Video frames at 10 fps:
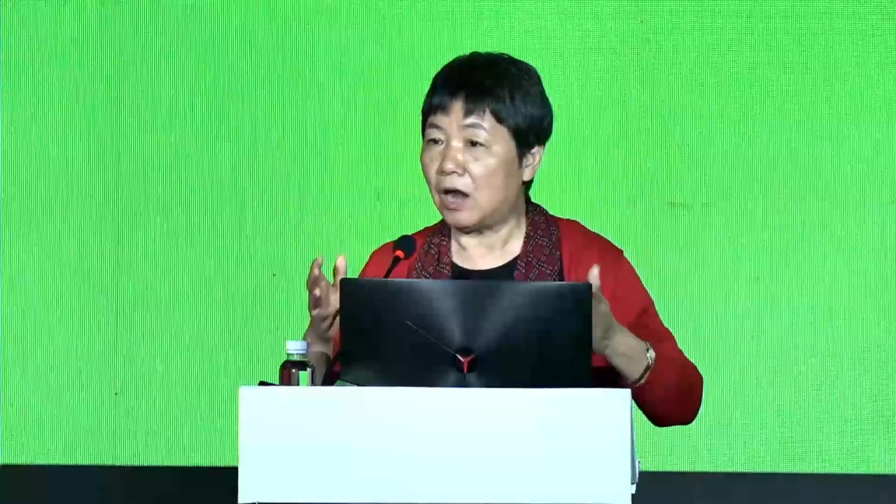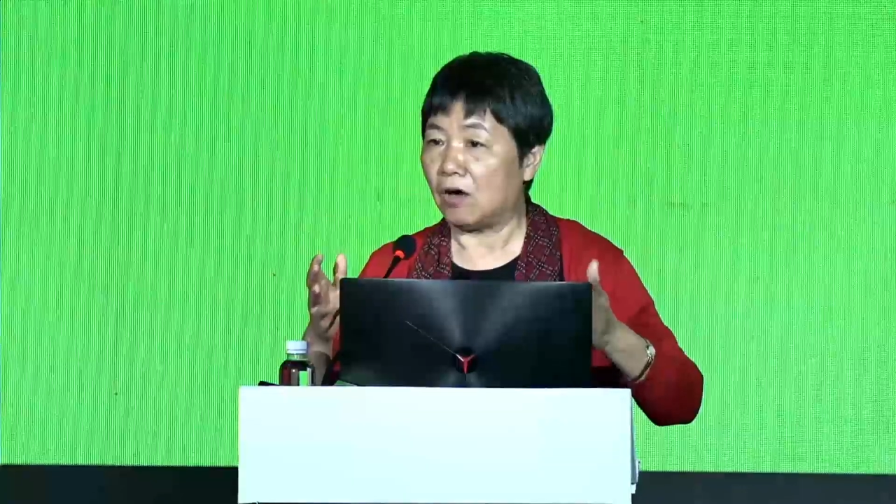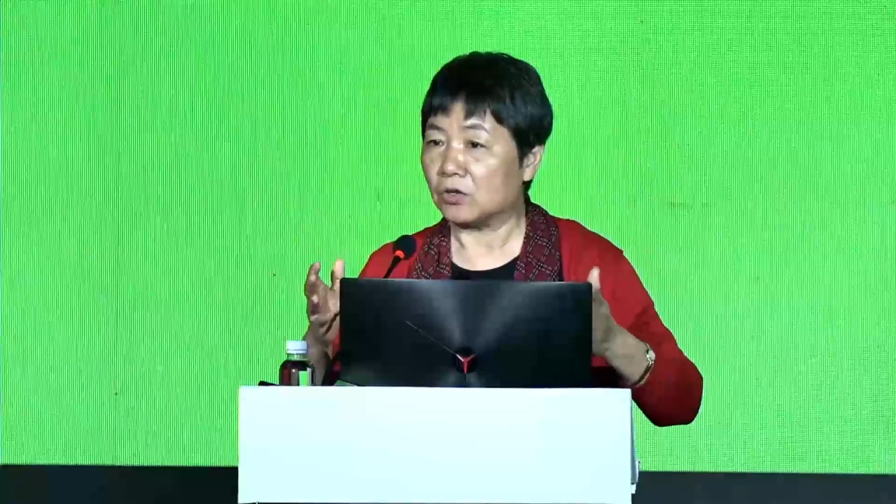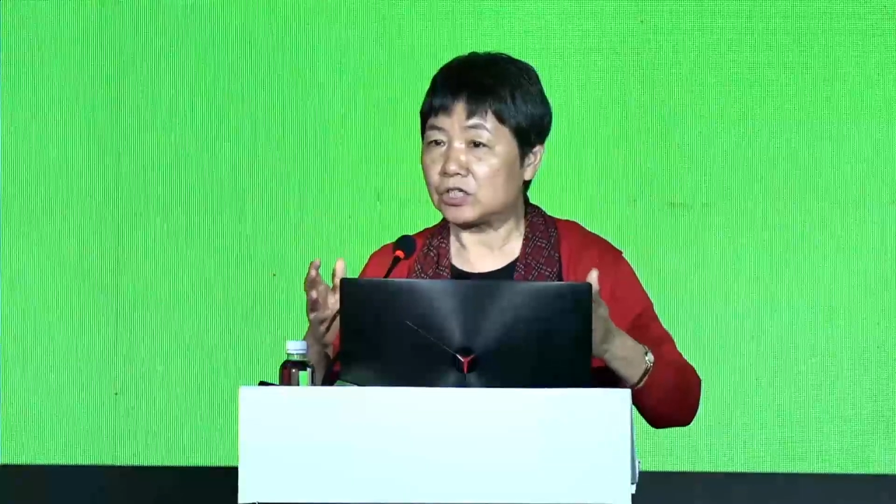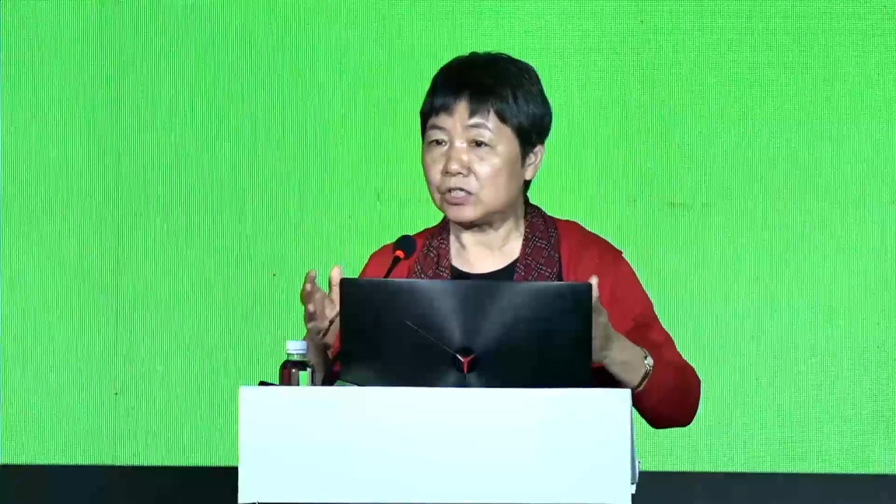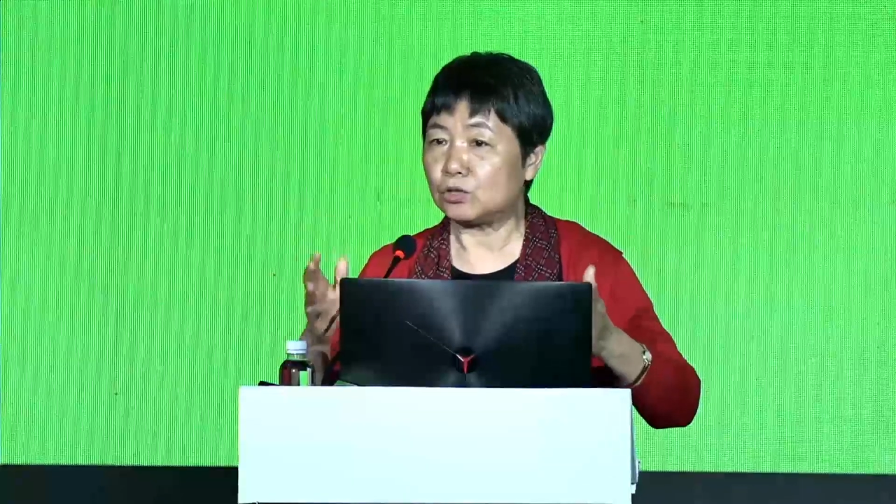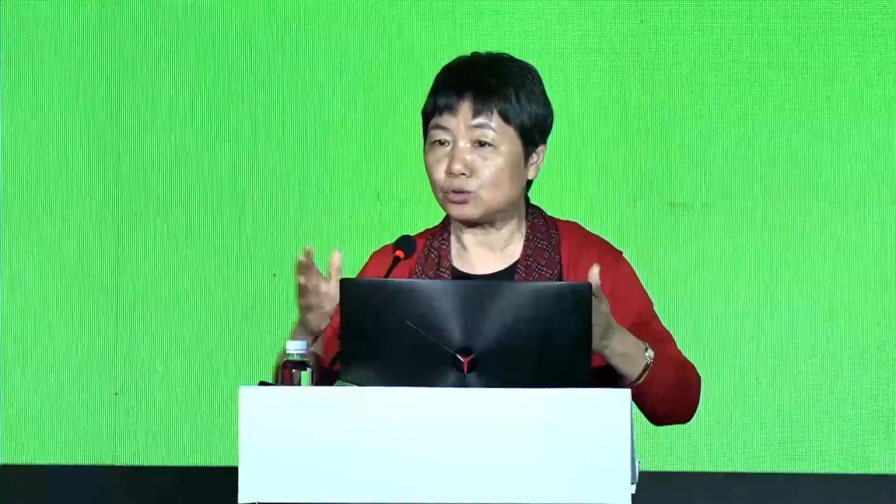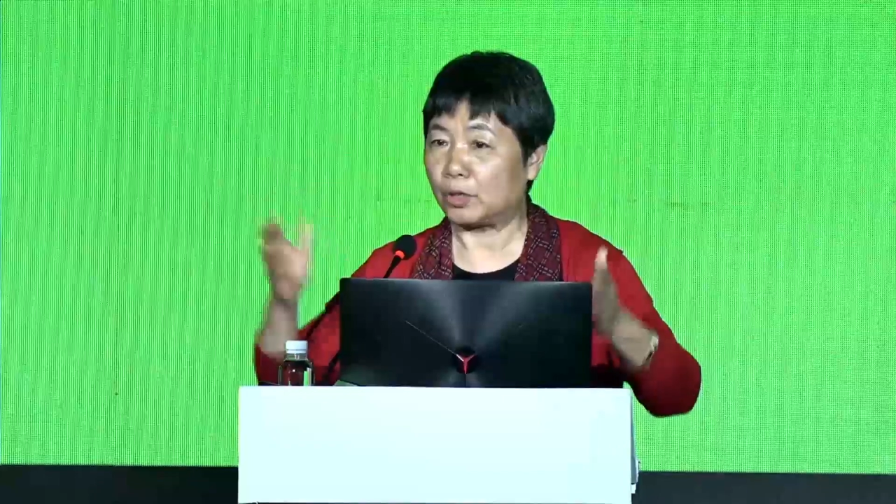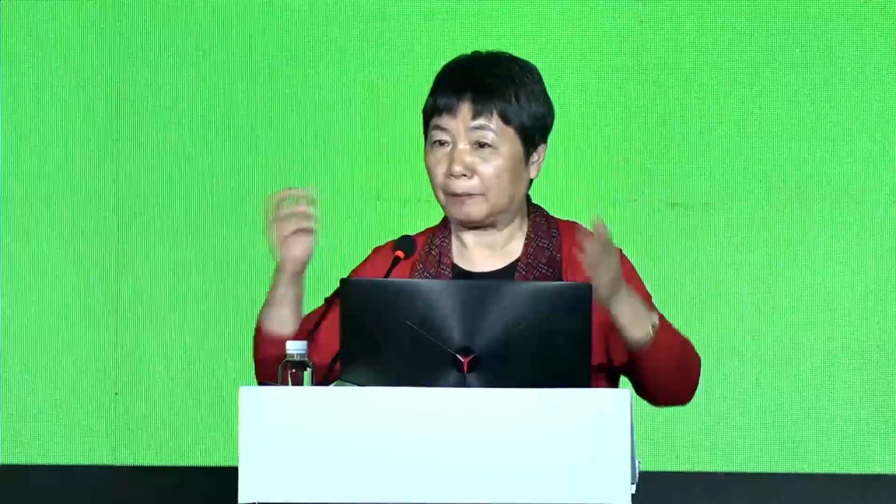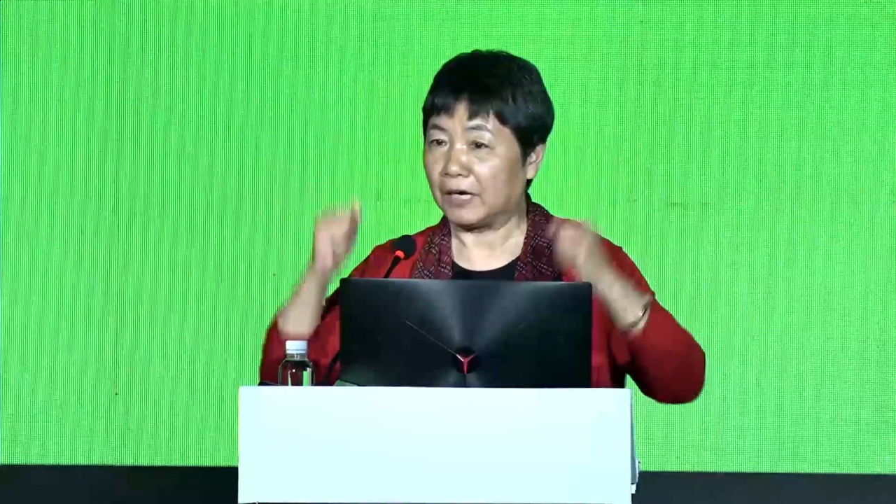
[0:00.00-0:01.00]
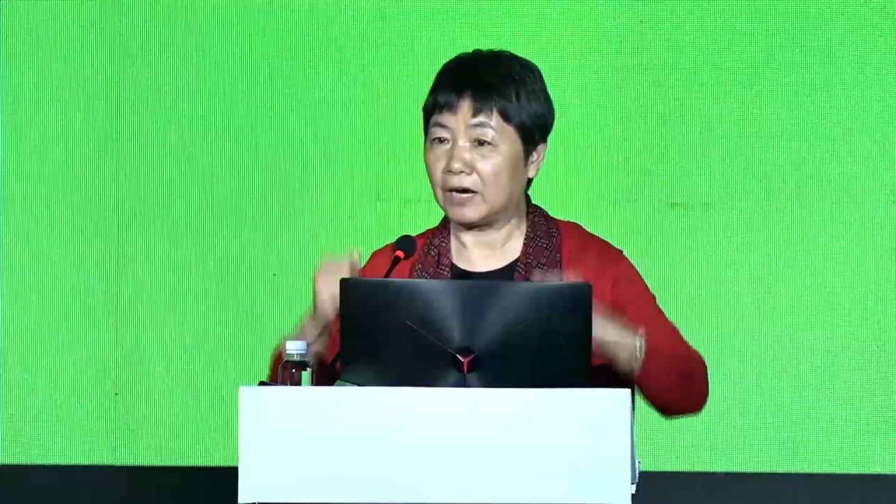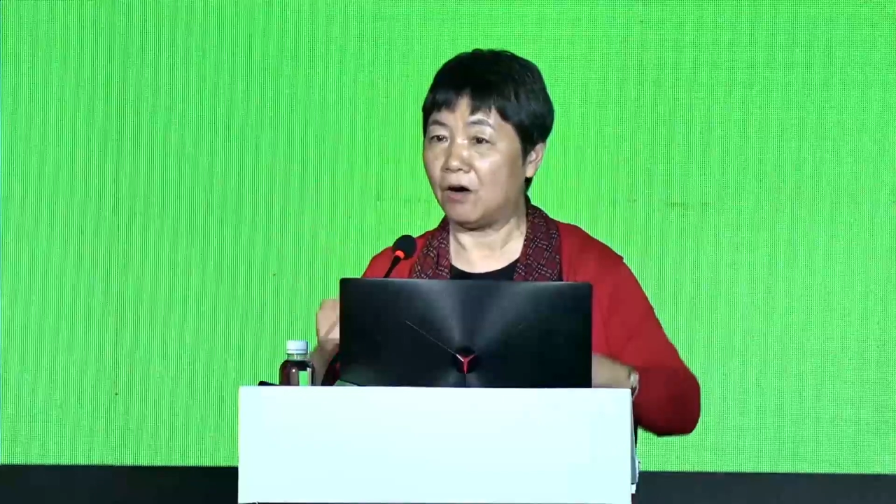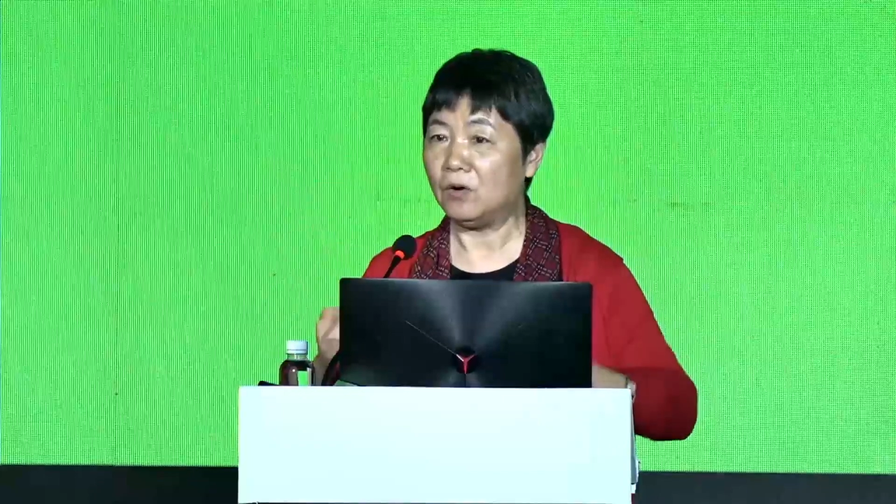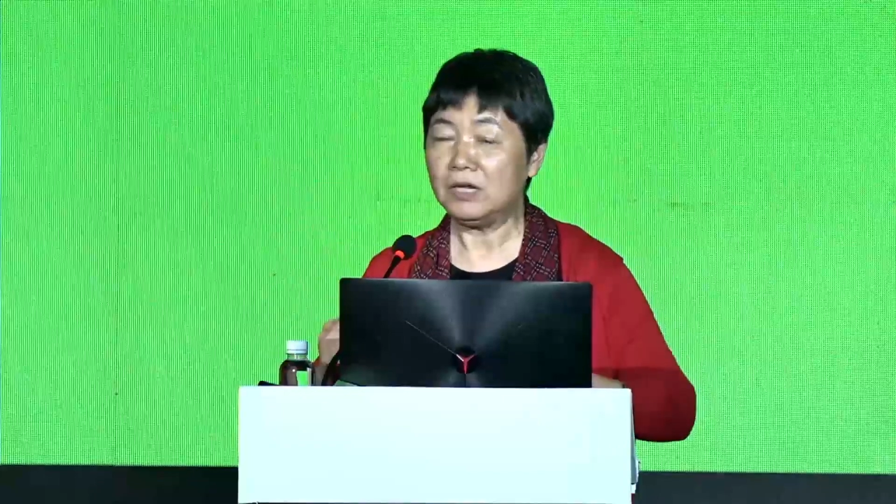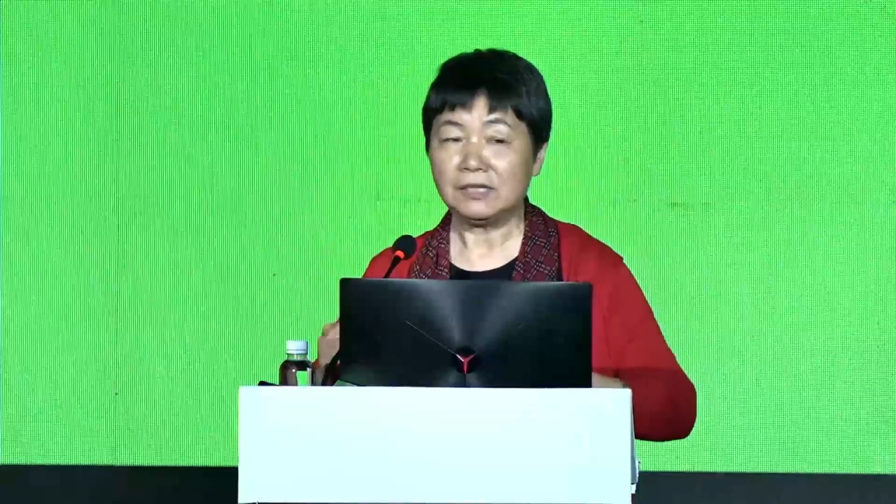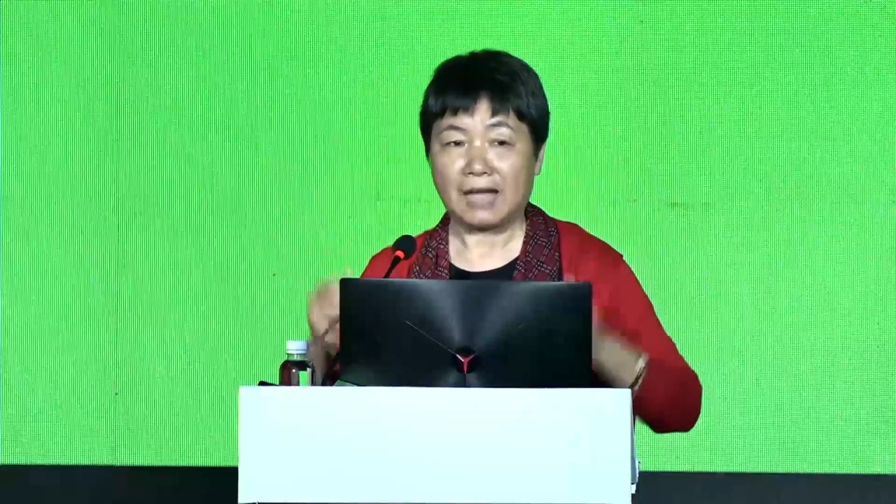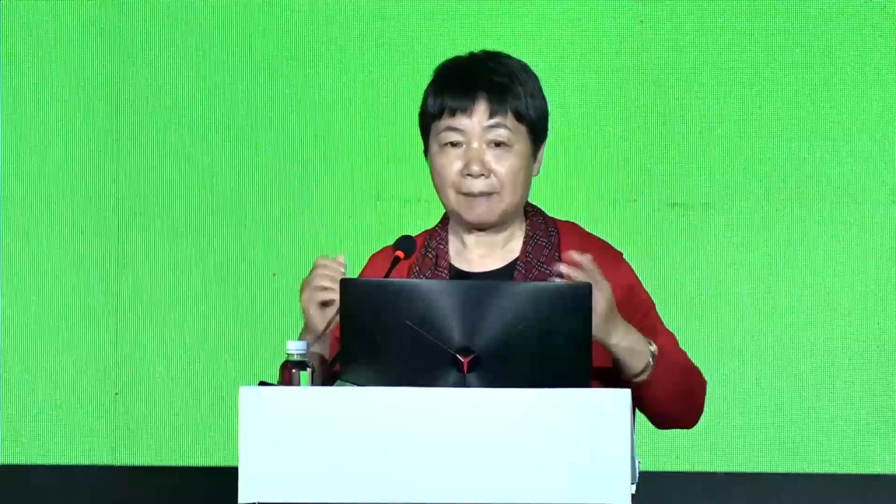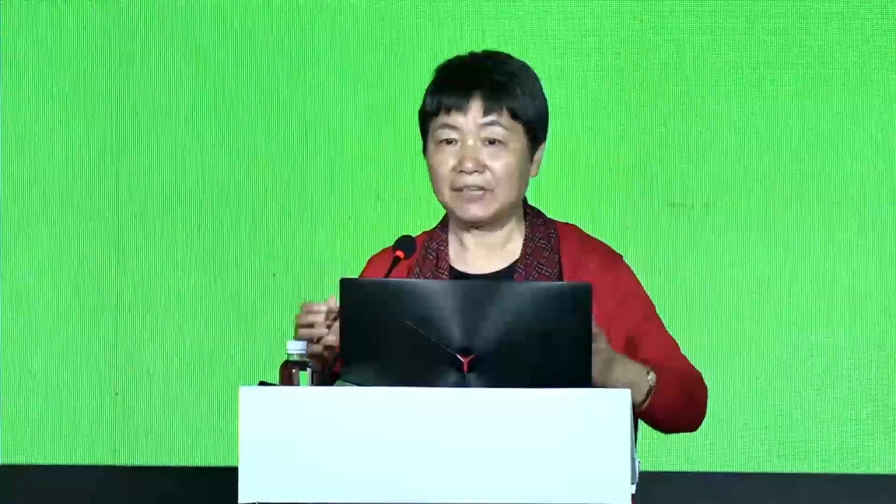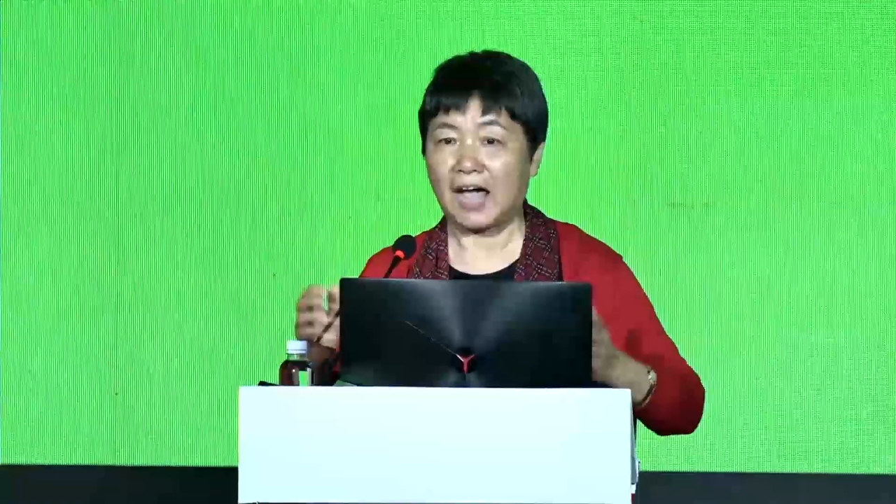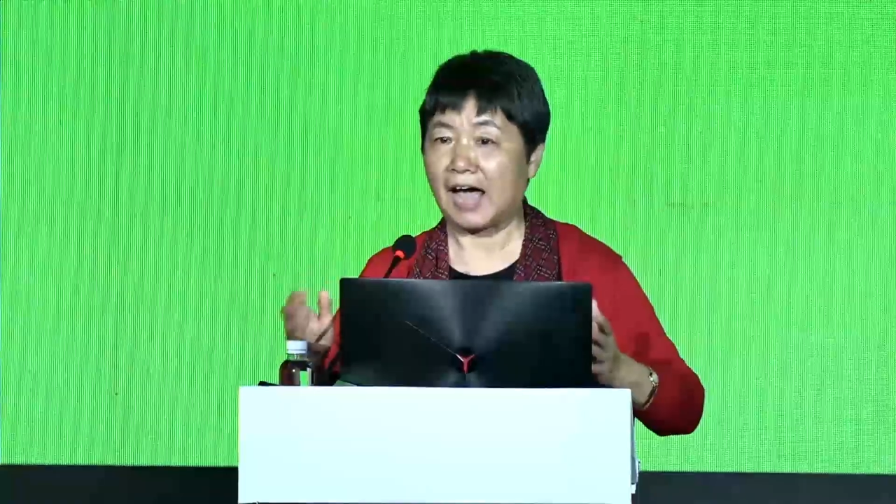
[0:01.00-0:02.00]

supporters of teachers.